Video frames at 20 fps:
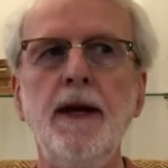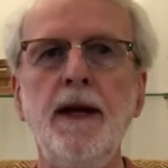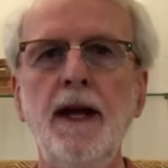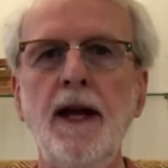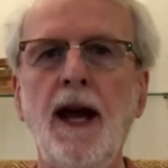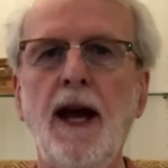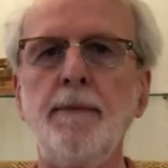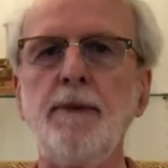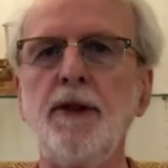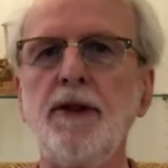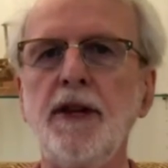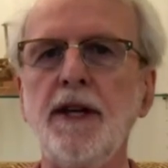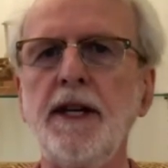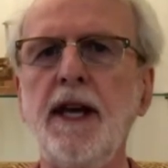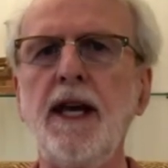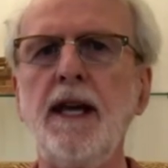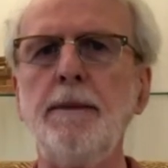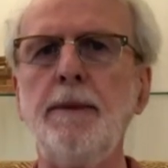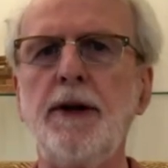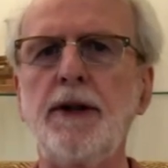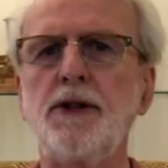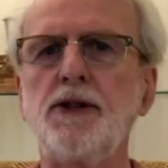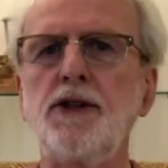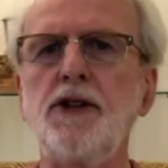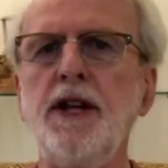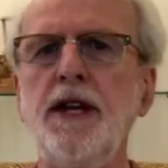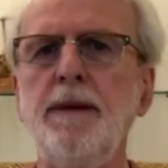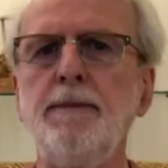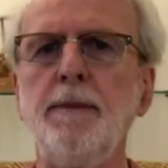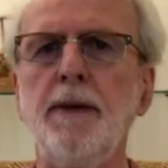I've been thinking about a
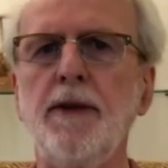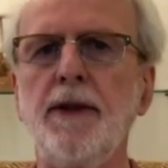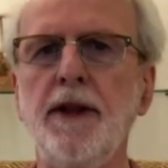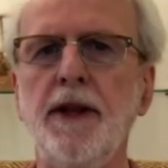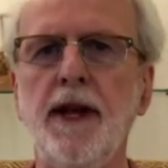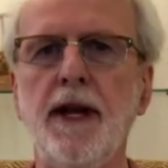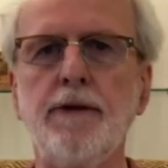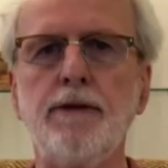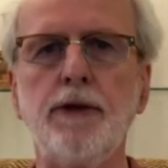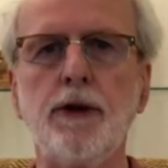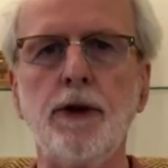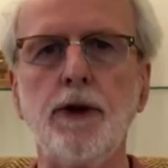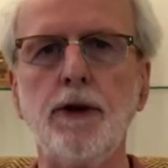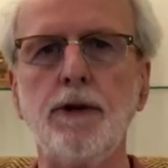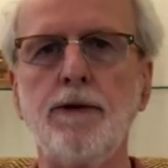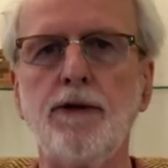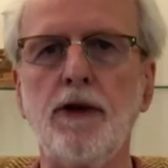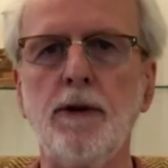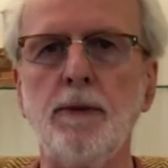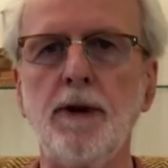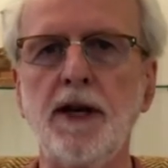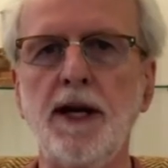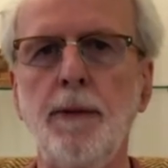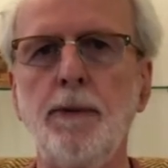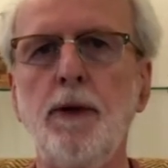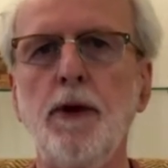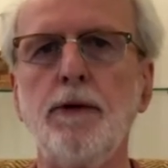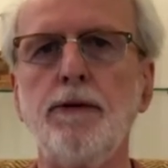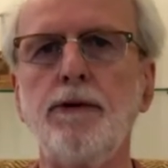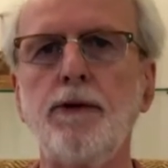statement that I've heard from a
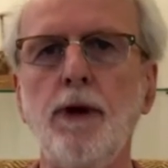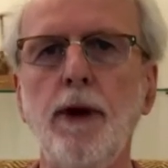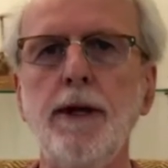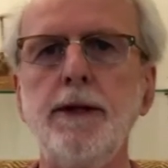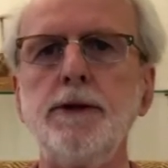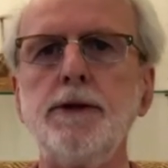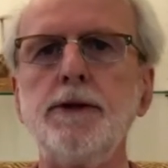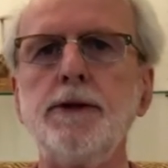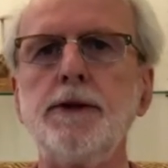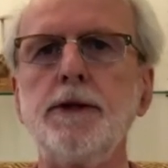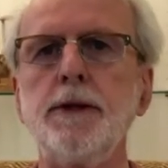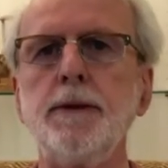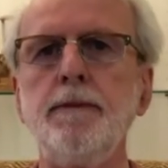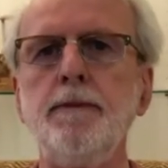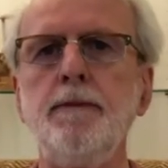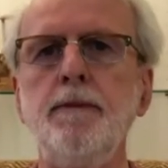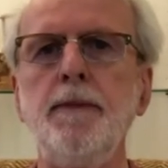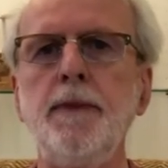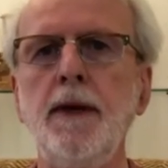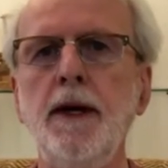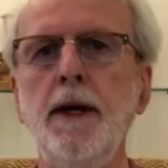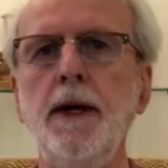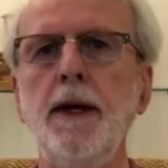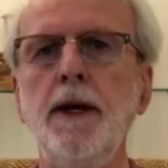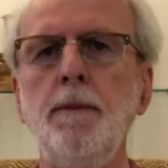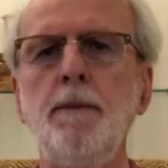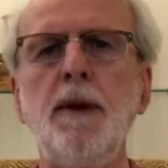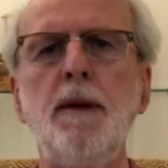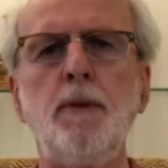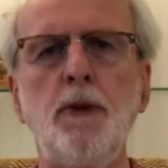couple of friends and
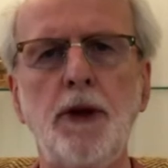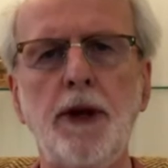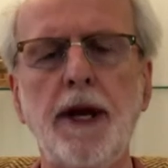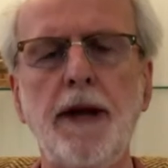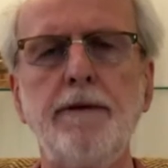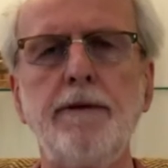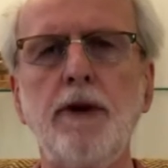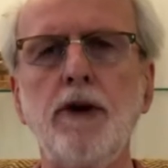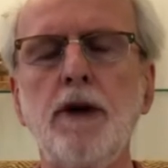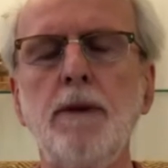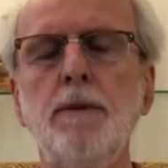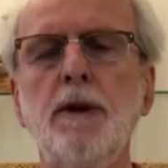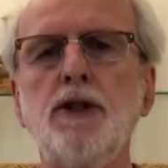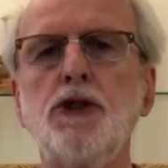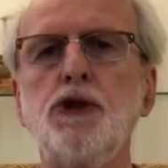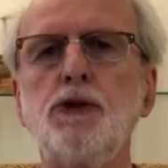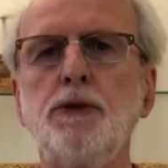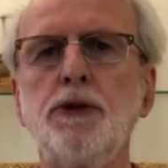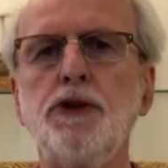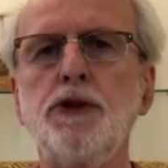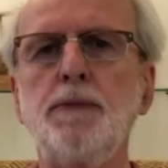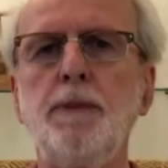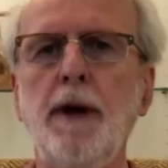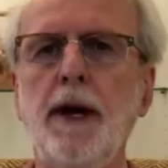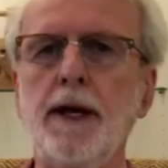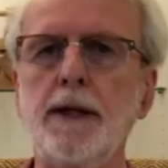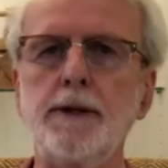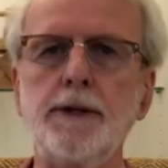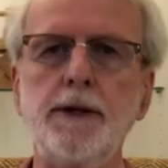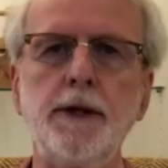people that I very much
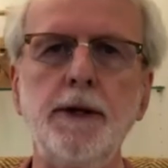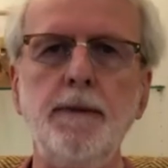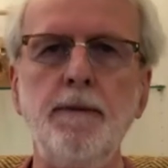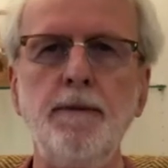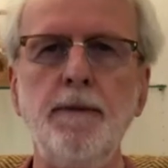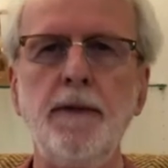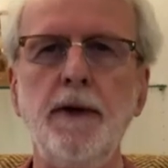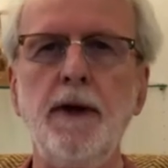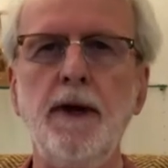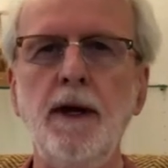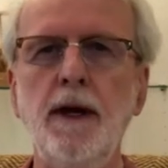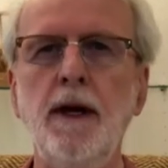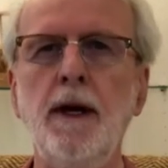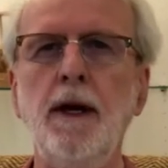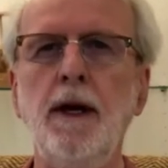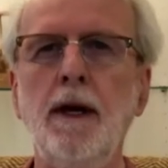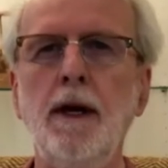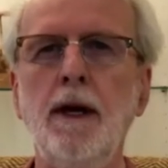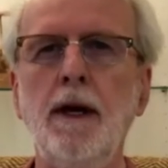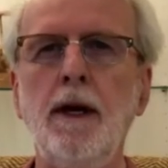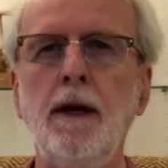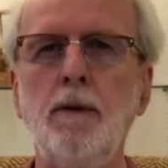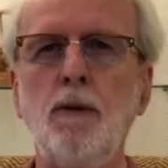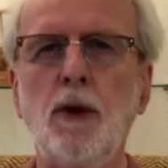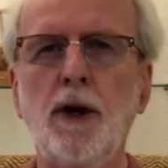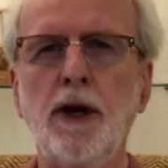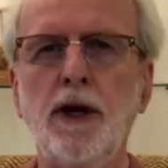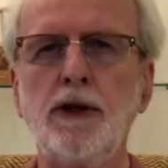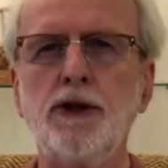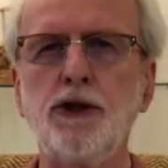respect,
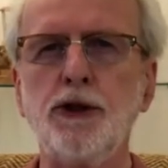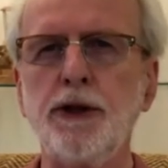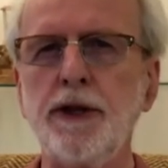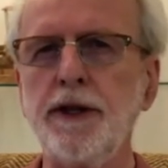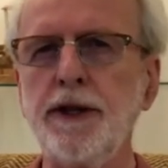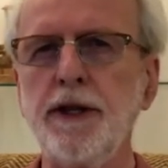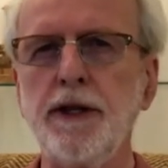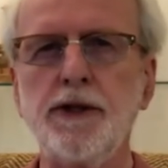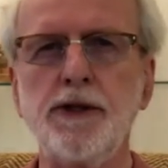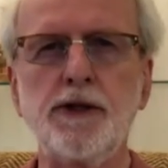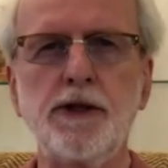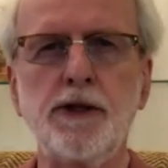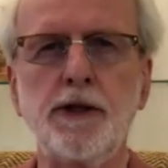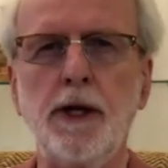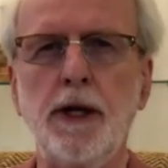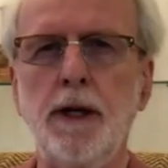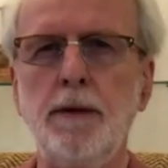where during this